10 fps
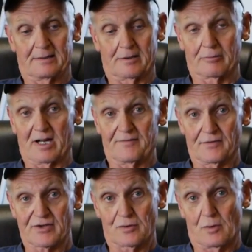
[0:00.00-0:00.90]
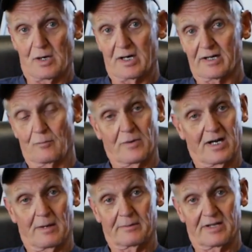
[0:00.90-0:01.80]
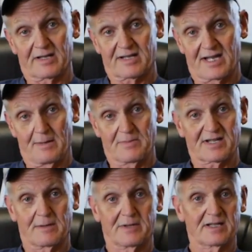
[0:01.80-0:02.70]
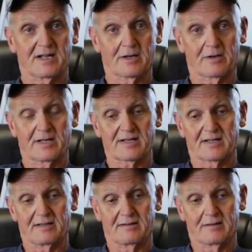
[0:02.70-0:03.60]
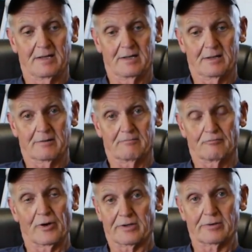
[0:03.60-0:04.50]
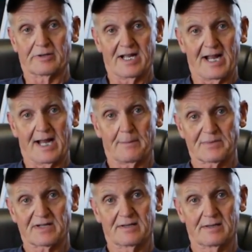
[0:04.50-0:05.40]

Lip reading: a rifle squad and went out to the same cemeteries and rendered taps